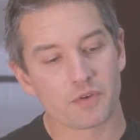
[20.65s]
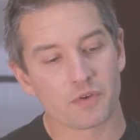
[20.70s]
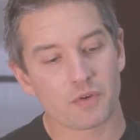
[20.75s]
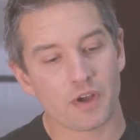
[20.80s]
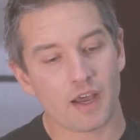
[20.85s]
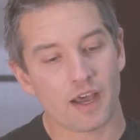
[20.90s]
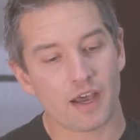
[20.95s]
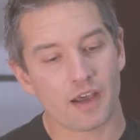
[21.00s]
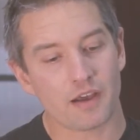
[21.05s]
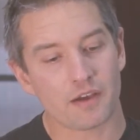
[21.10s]

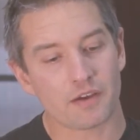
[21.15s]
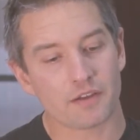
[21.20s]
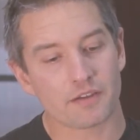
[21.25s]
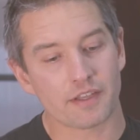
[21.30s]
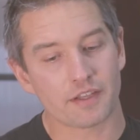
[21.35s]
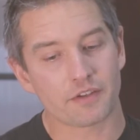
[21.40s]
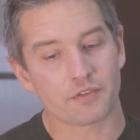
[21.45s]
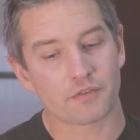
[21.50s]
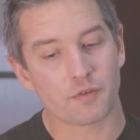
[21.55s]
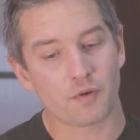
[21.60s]

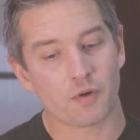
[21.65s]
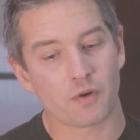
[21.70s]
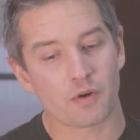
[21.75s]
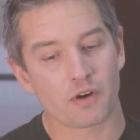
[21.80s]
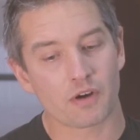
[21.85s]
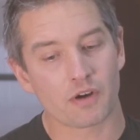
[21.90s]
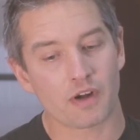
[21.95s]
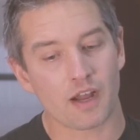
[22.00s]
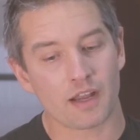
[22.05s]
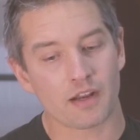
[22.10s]
that's
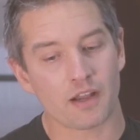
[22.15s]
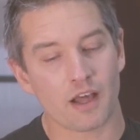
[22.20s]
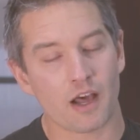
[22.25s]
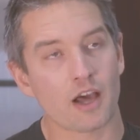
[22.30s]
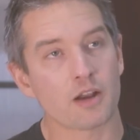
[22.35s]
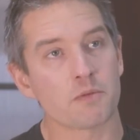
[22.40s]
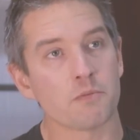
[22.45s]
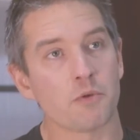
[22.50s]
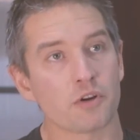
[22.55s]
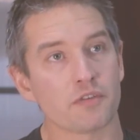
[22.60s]
for an
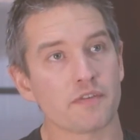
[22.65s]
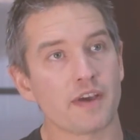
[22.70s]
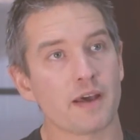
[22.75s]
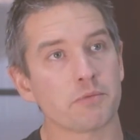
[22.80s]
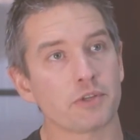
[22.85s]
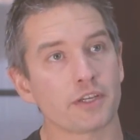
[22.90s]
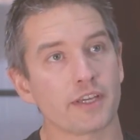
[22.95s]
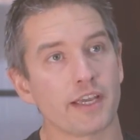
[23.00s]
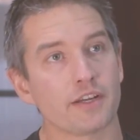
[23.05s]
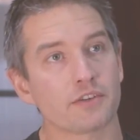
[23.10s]
automotive
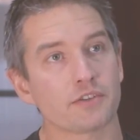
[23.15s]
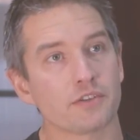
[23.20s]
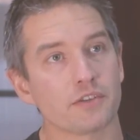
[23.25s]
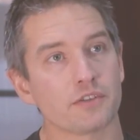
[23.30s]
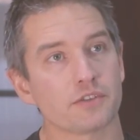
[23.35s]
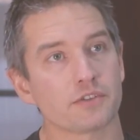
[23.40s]
application.